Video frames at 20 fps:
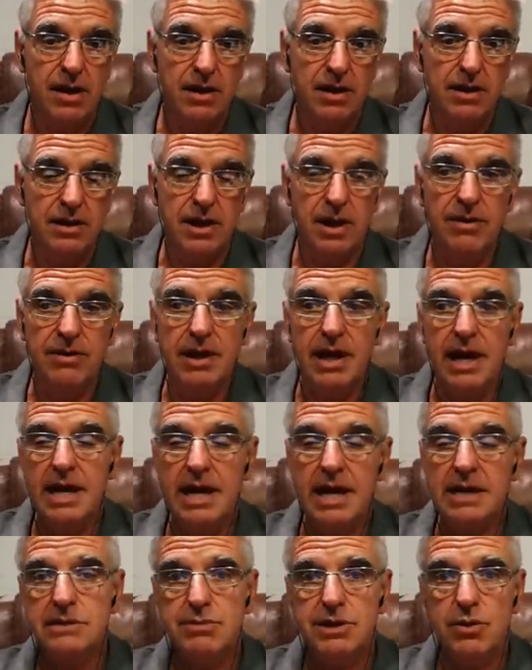and it
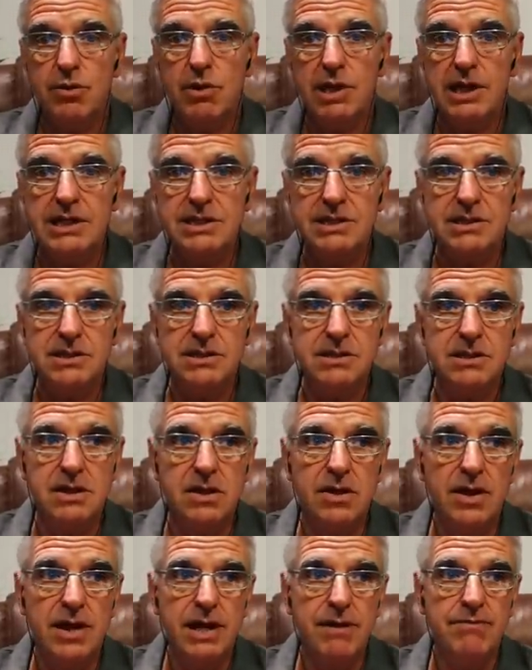hasn't been a waste of
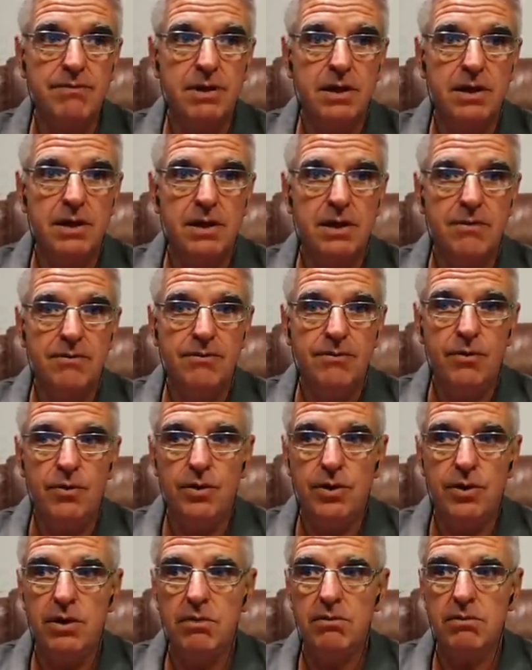time for
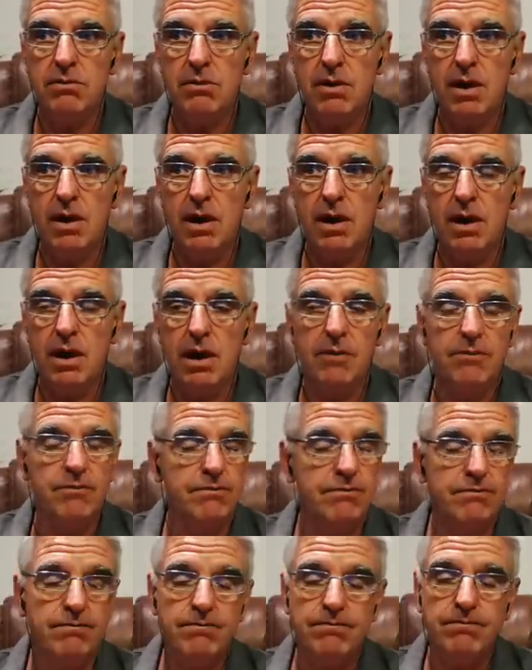you.
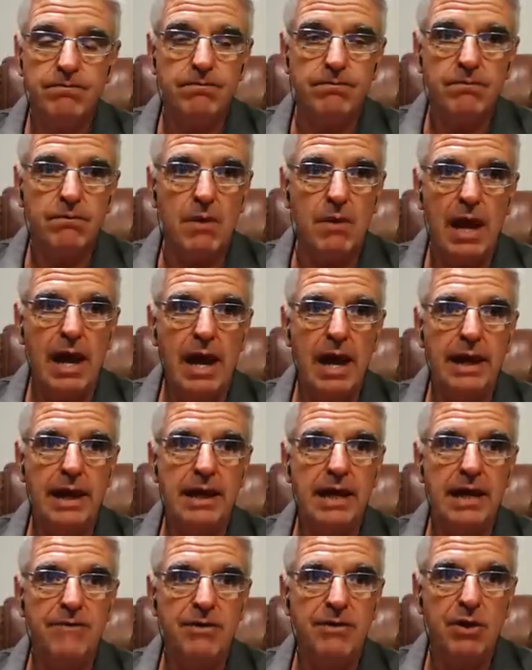And
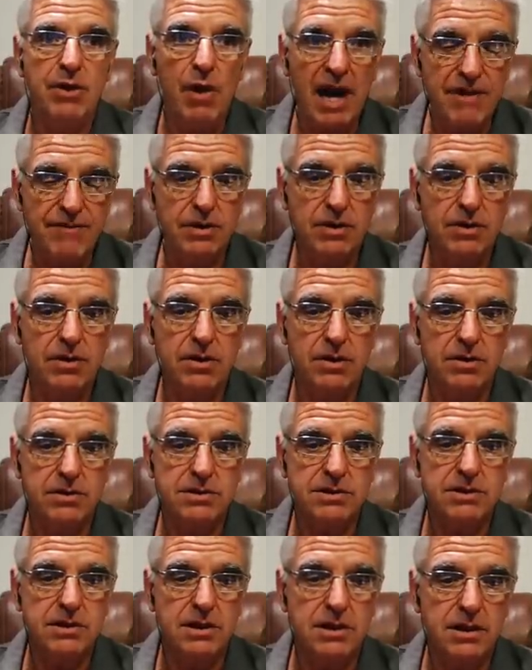if you haven't got
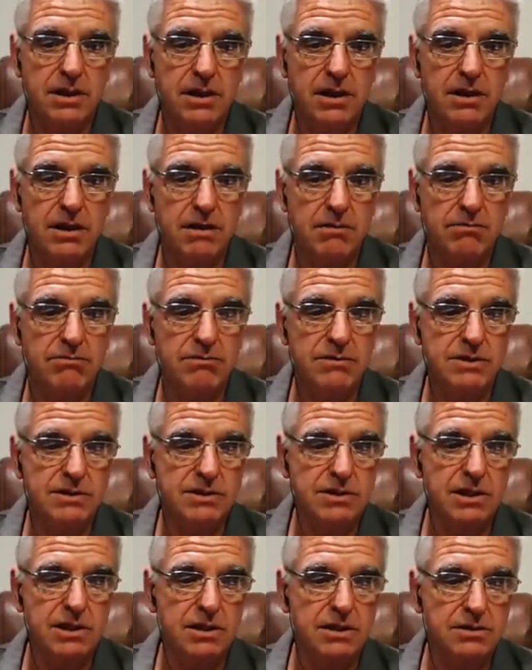started
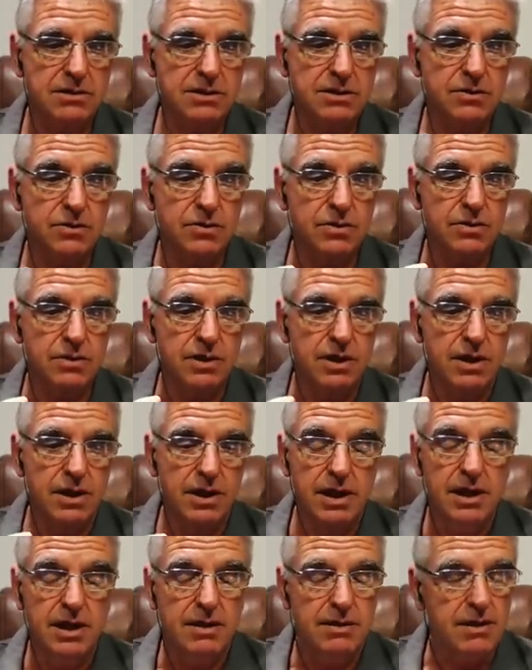or
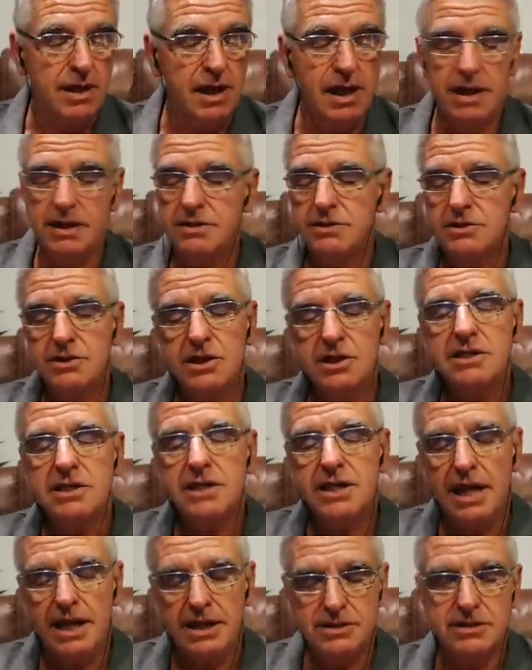that, just
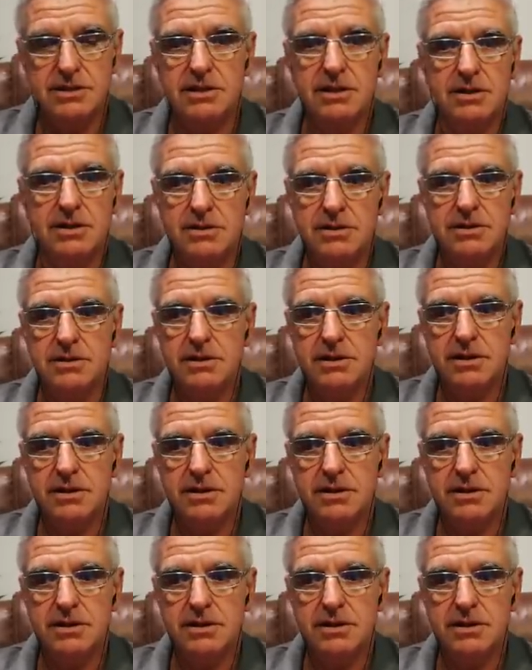get started.